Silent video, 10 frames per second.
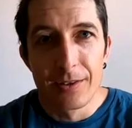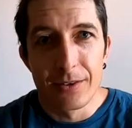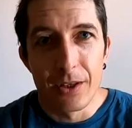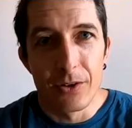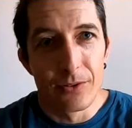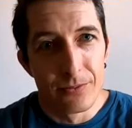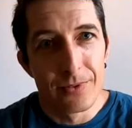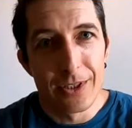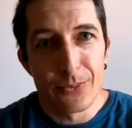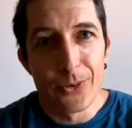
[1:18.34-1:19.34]
So
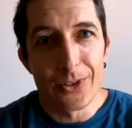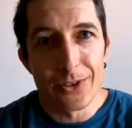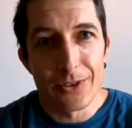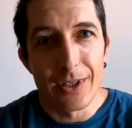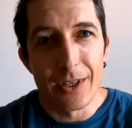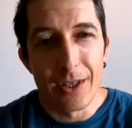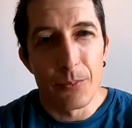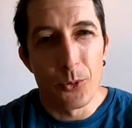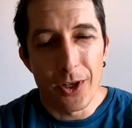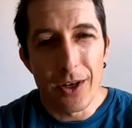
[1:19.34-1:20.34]
this was
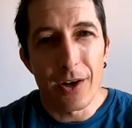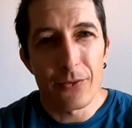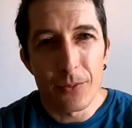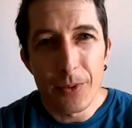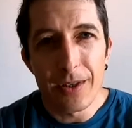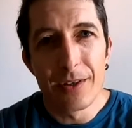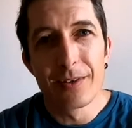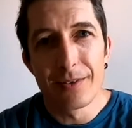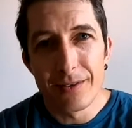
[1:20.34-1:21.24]
pretty hard for me,